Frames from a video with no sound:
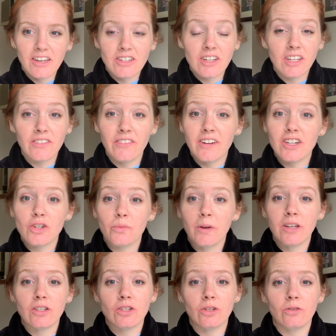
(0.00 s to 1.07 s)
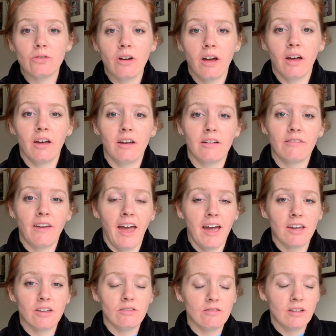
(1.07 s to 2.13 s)
just finished week 2 of
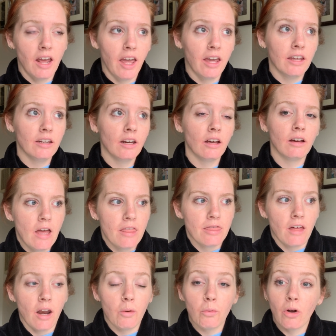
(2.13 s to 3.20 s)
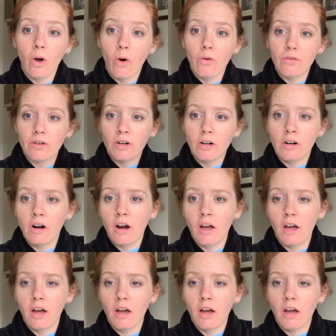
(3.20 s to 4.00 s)
Accutane. Thought I would go over